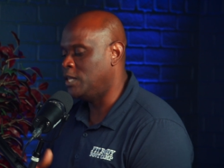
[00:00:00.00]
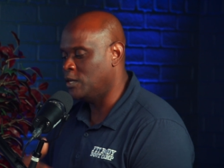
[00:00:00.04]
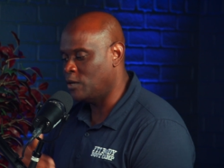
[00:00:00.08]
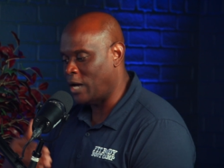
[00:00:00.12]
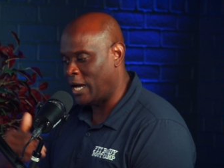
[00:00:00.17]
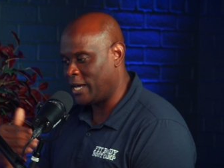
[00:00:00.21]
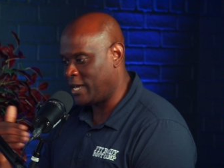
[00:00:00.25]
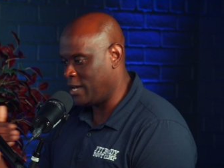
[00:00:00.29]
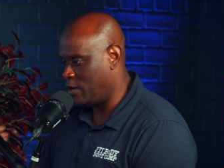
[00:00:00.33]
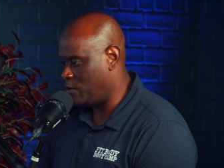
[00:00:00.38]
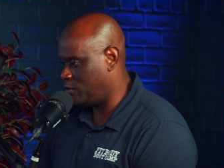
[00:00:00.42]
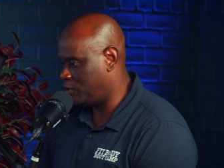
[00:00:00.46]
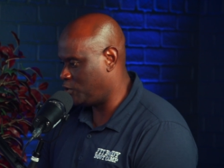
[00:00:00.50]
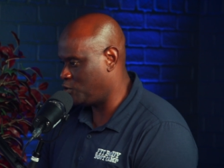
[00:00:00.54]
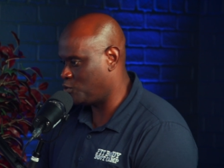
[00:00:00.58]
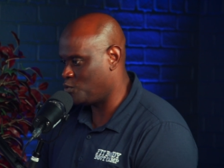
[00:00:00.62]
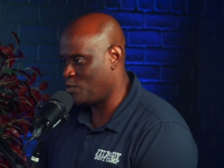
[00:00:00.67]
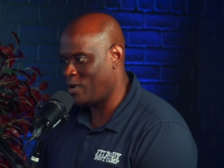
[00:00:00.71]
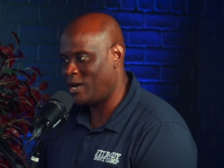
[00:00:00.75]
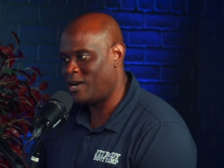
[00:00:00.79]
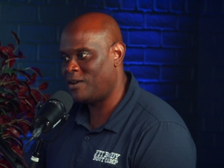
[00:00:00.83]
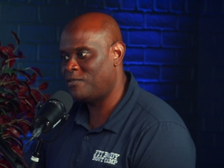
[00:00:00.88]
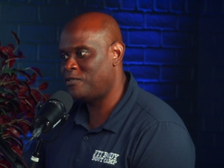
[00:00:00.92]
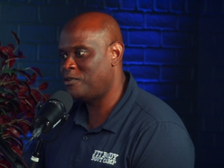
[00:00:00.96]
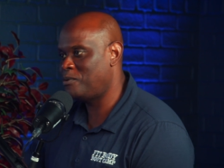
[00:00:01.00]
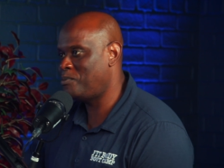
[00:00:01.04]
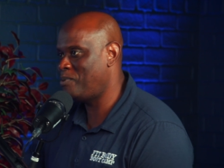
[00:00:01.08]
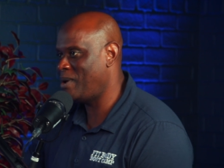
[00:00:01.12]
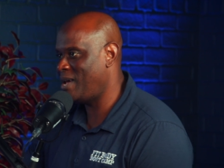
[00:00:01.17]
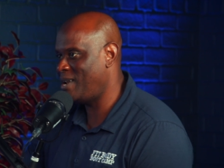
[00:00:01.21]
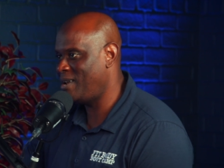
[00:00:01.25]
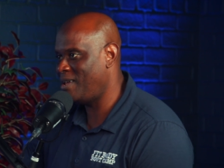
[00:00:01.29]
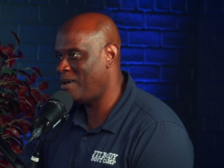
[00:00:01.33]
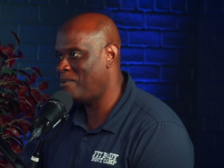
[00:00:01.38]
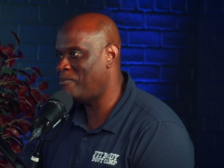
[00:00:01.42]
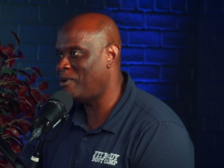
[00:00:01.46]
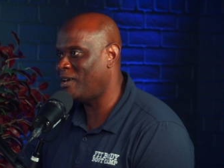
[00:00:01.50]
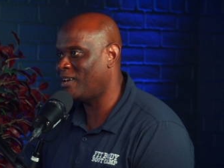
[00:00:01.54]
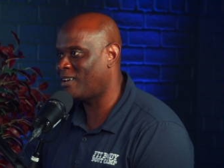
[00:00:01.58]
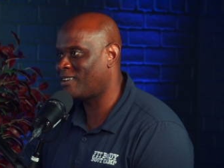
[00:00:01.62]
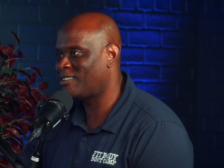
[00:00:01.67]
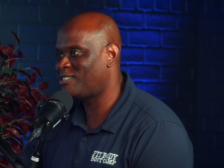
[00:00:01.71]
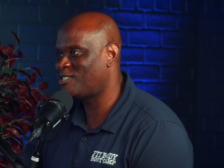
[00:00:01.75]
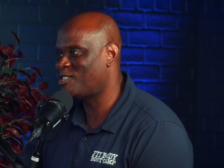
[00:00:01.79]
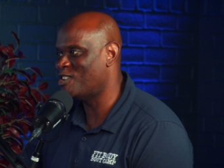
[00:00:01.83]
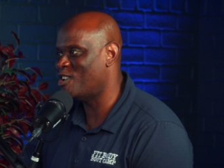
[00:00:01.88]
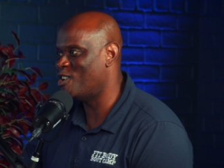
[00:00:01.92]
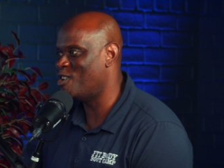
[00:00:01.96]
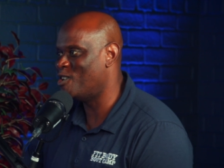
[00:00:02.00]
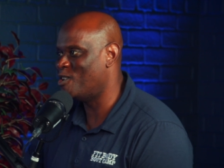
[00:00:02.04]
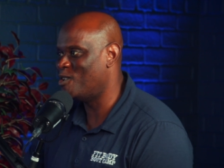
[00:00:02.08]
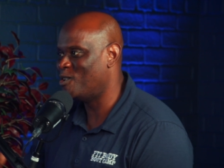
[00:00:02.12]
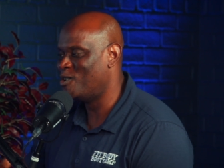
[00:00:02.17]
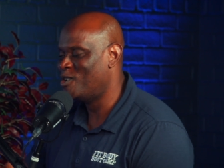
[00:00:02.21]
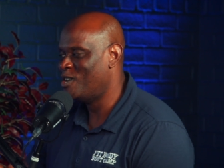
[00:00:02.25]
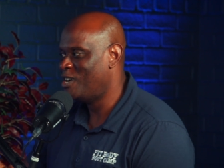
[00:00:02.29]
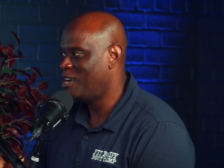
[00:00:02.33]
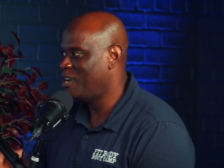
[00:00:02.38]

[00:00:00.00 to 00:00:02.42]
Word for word: again, this is right after the pandemic, so